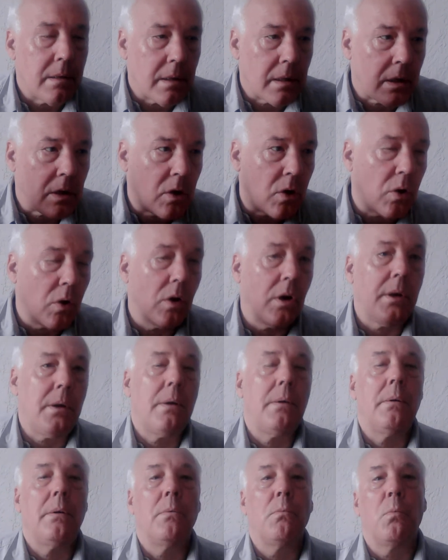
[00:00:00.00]
could
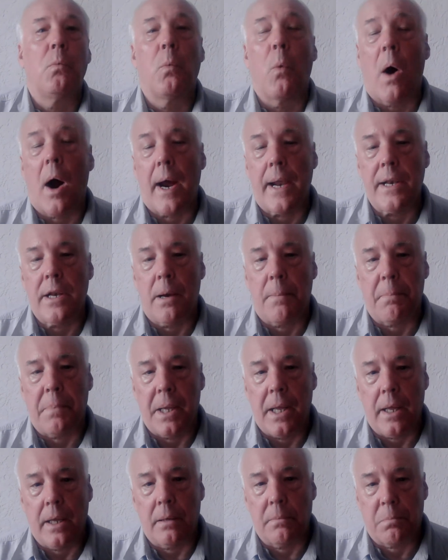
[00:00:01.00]
wind up
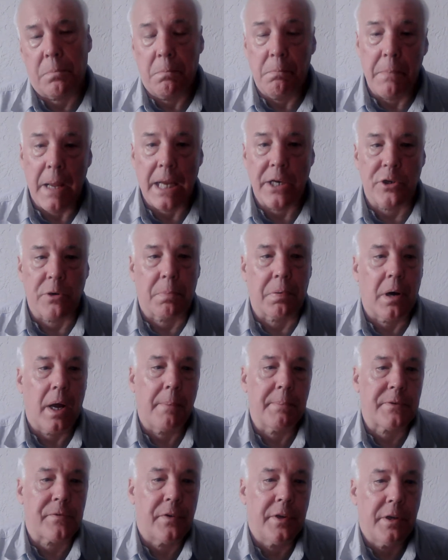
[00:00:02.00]
being major
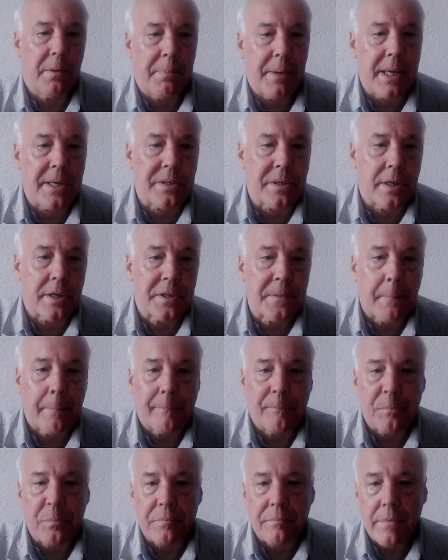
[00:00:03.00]
problems for your business.
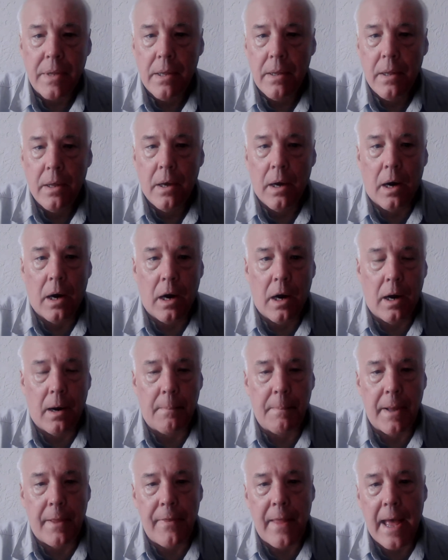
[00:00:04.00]

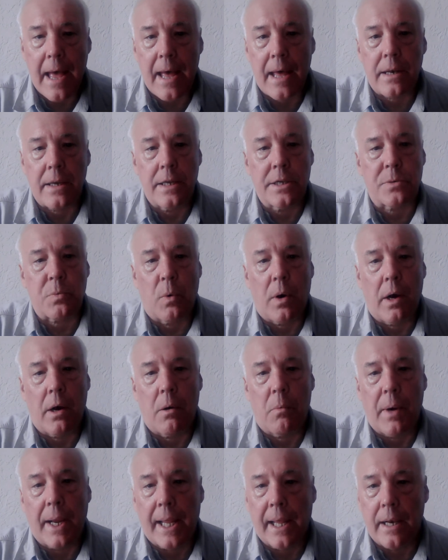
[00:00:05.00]
And that is where
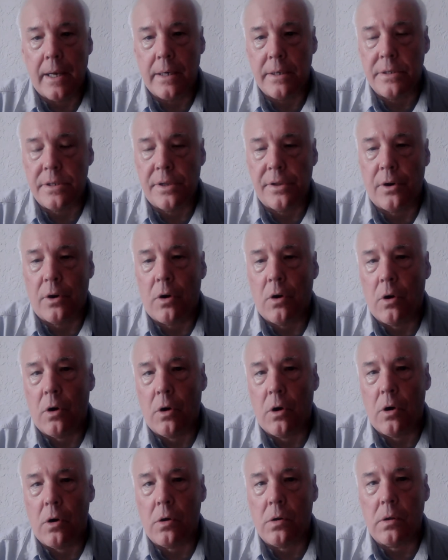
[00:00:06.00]
we get into the
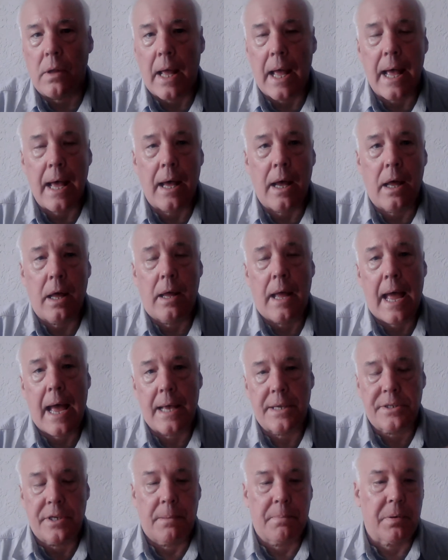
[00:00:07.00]
whole
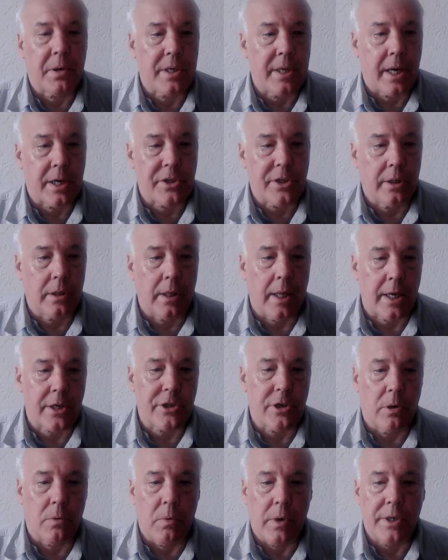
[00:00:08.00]
asset protection
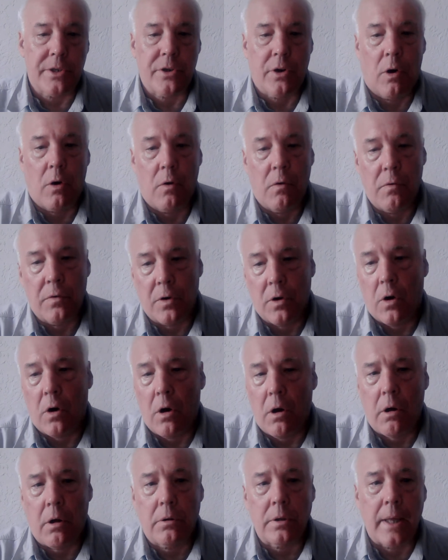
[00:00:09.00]
lecture, which
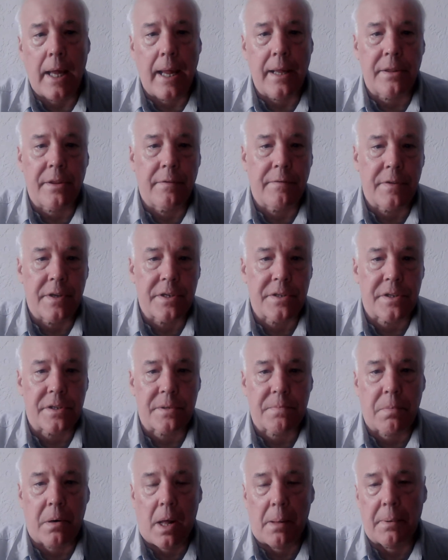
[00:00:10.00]
overall length of this is
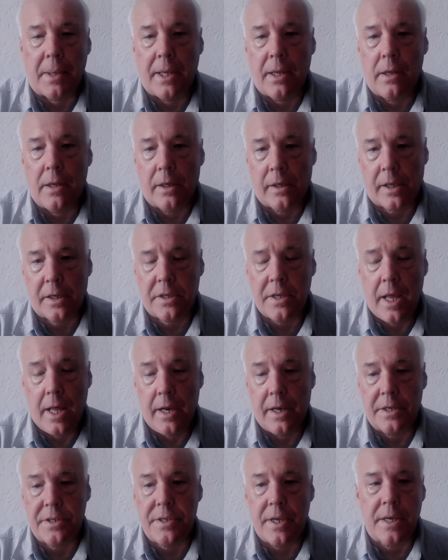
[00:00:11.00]
probably in
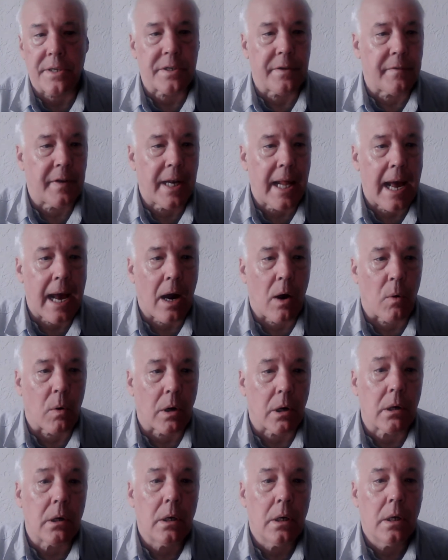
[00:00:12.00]
excess of an
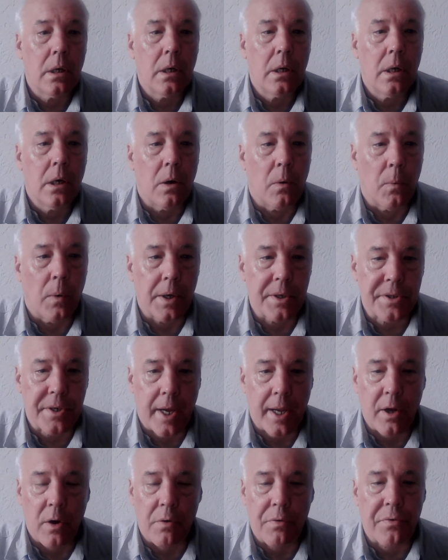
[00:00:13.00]
hour once I
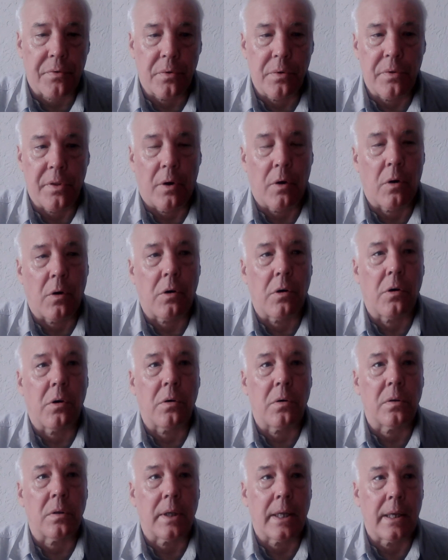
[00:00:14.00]
go through the
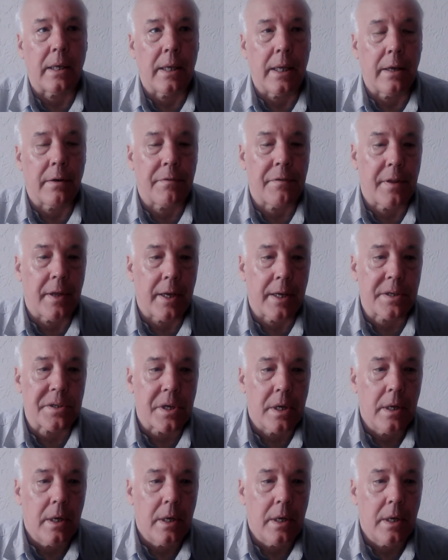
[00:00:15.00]
whole litany of things.